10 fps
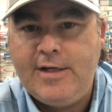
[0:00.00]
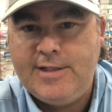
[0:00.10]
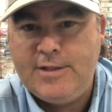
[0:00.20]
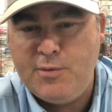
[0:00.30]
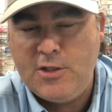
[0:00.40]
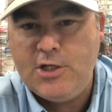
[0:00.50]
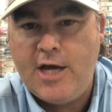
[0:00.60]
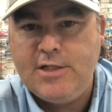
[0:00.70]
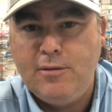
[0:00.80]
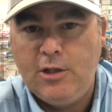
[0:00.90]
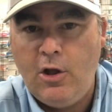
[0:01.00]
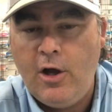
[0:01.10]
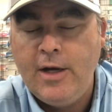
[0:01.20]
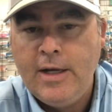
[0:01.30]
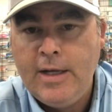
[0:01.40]
He said he's been chasing them a
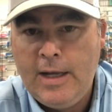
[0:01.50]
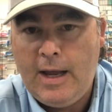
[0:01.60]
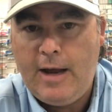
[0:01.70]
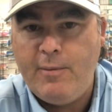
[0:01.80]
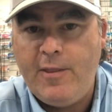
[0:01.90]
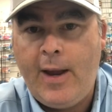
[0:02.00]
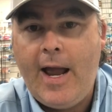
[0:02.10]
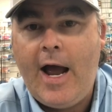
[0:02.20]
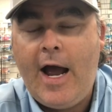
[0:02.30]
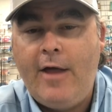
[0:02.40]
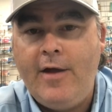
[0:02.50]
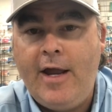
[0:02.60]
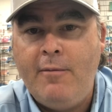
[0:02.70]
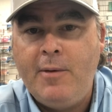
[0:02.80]
lot, but they are there.